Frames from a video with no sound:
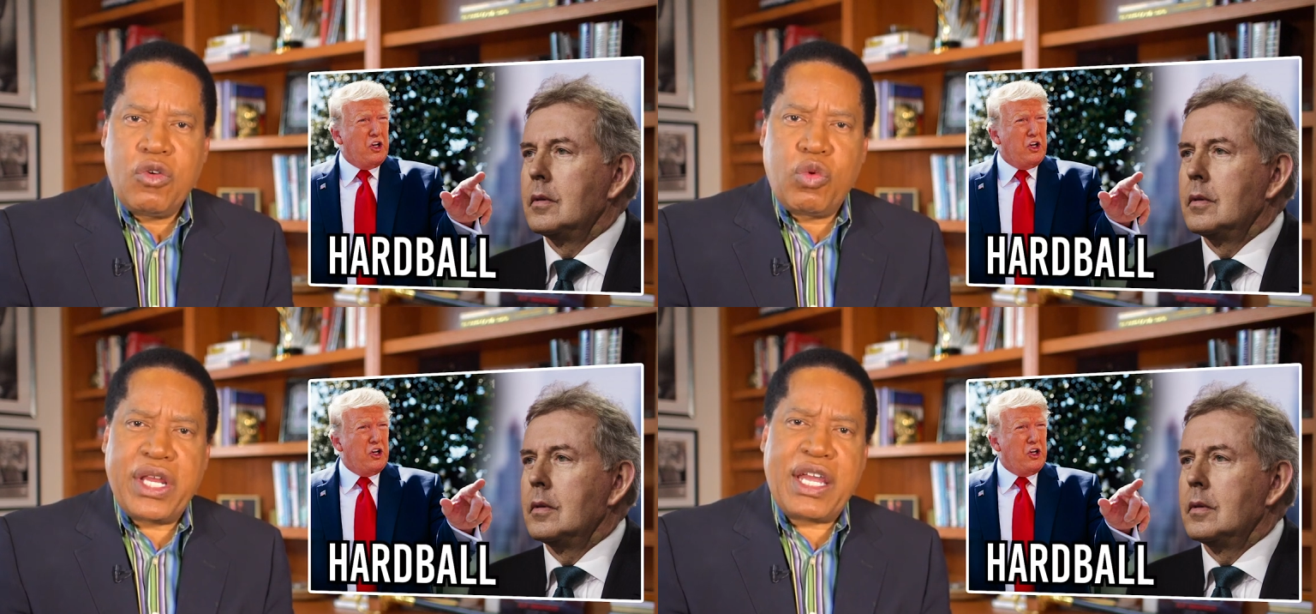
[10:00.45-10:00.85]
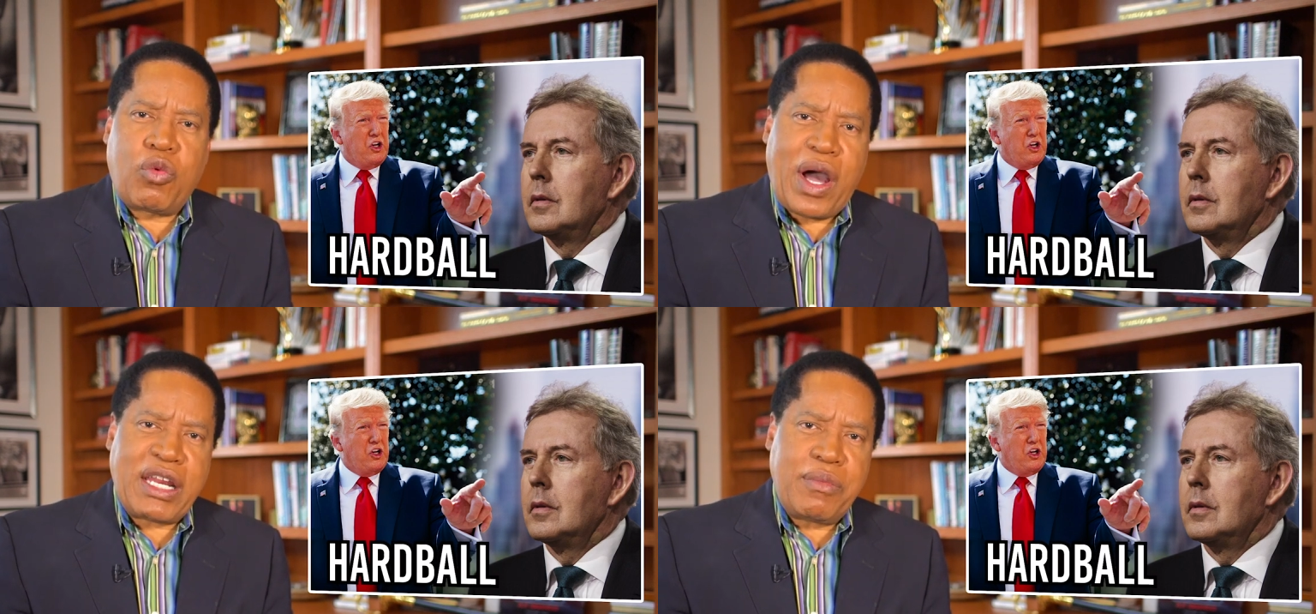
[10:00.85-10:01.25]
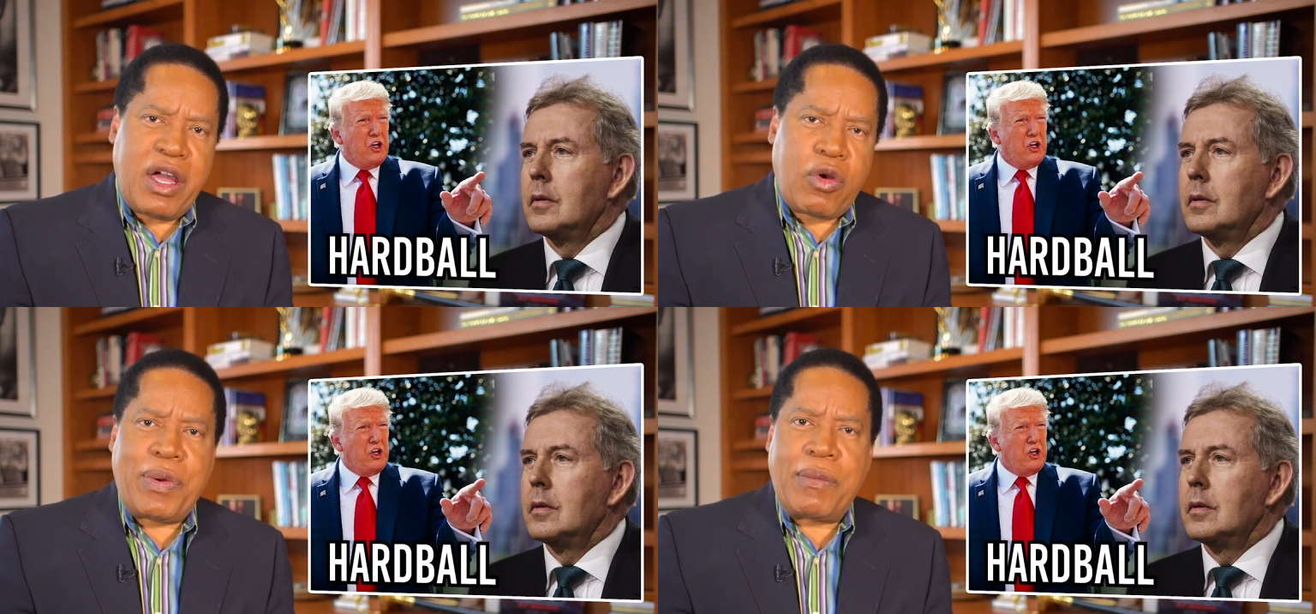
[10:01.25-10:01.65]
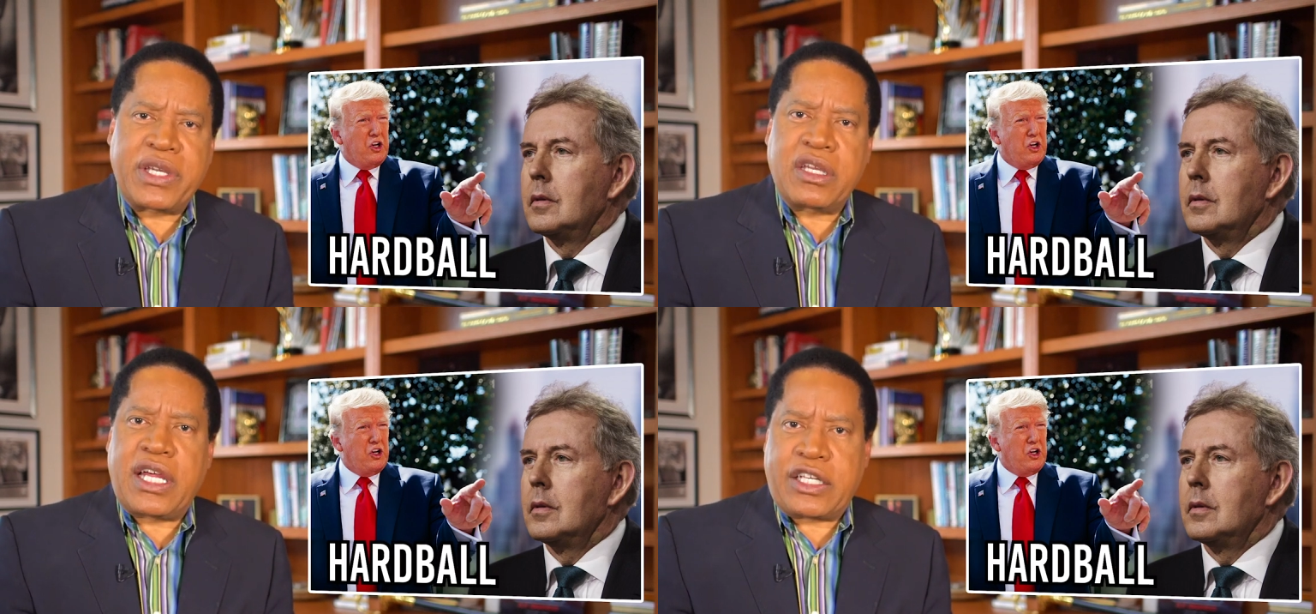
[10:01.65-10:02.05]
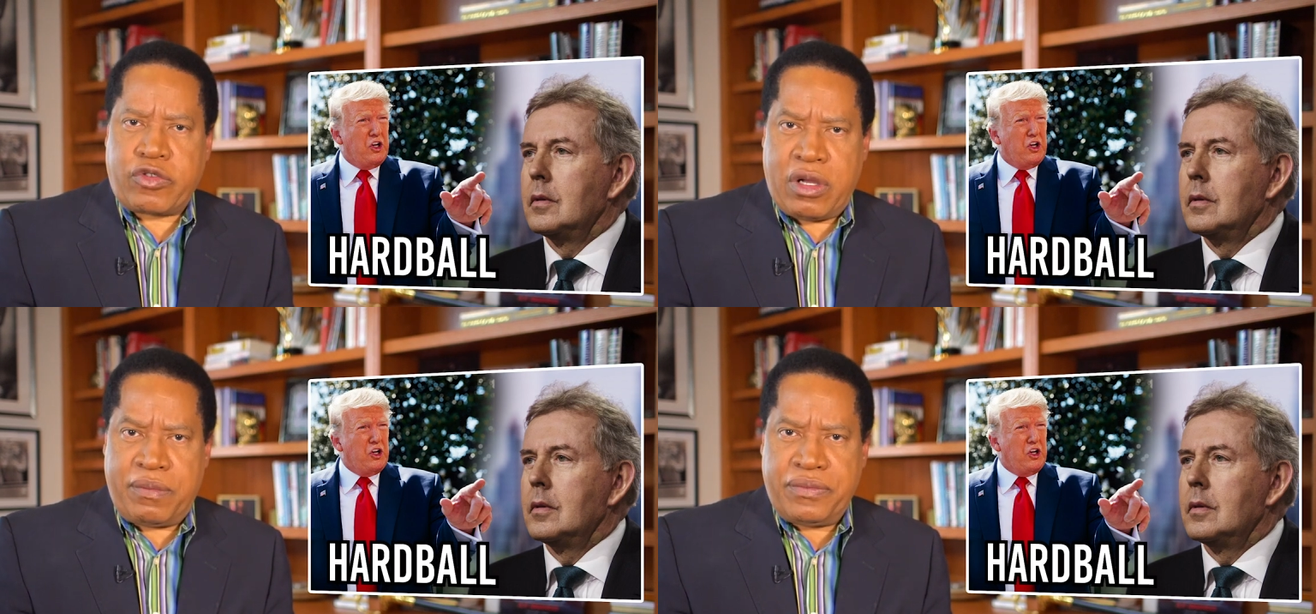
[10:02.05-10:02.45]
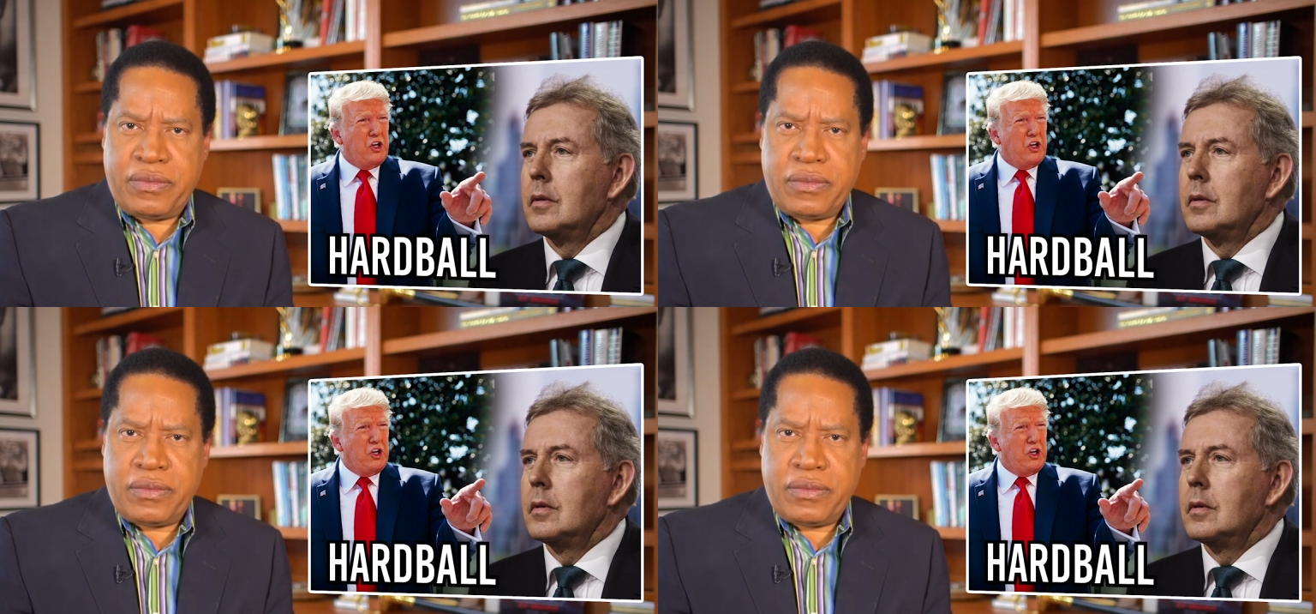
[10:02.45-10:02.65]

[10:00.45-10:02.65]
Speaker 1: When a white male Republican like Trump